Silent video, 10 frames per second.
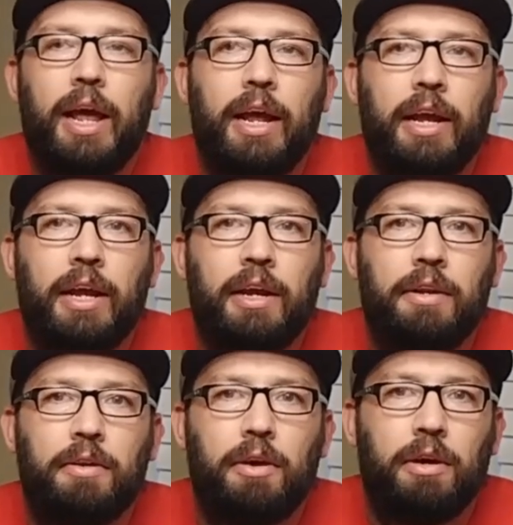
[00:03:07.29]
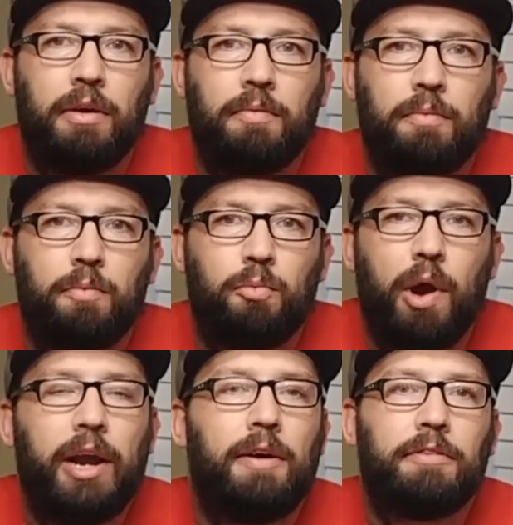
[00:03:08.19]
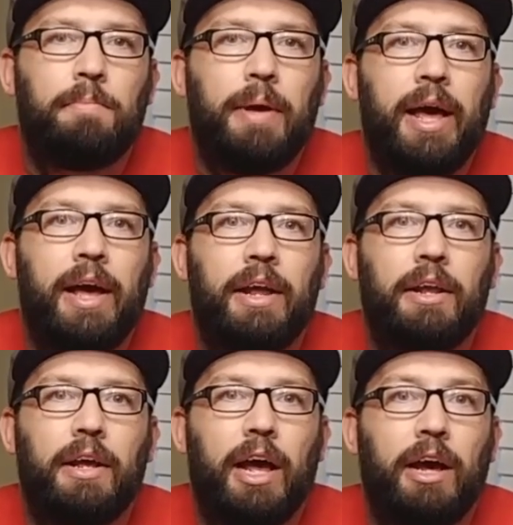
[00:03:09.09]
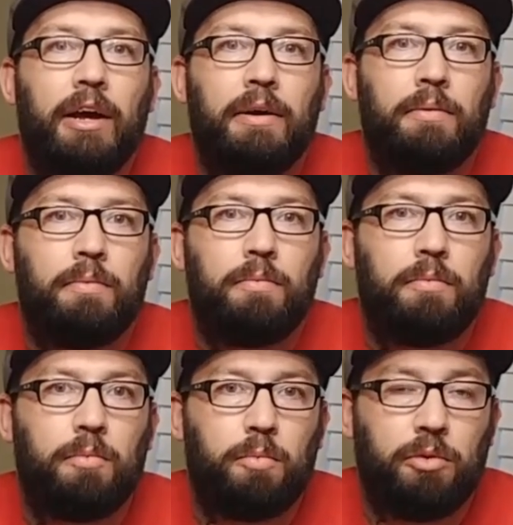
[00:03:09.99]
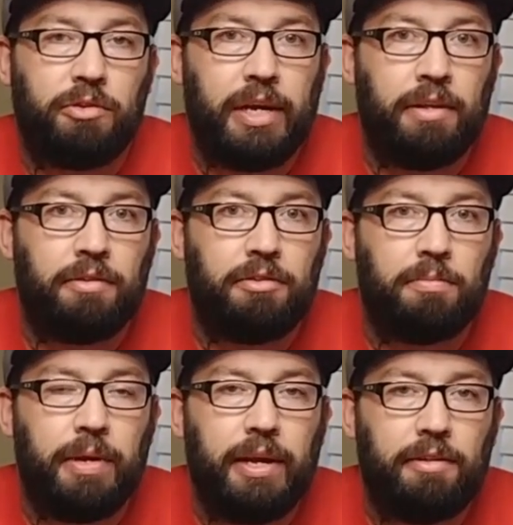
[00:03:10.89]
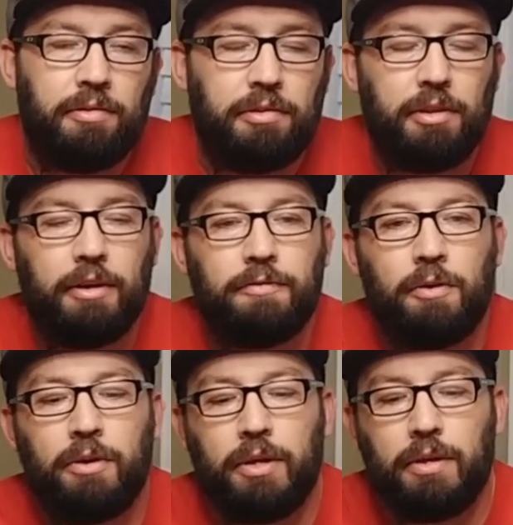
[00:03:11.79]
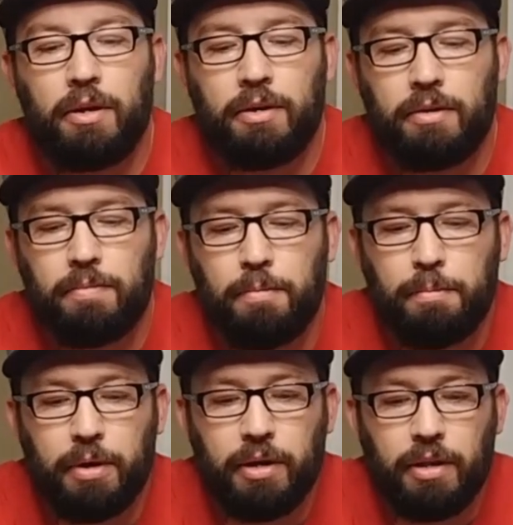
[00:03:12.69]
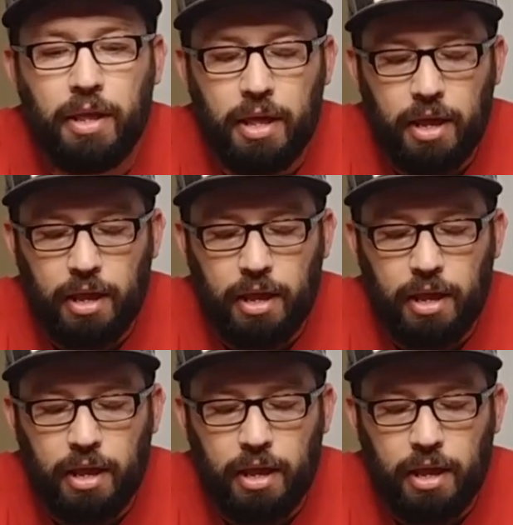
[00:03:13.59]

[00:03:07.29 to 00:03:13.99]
and right off the bat, I was getting some hits and stuff on it, but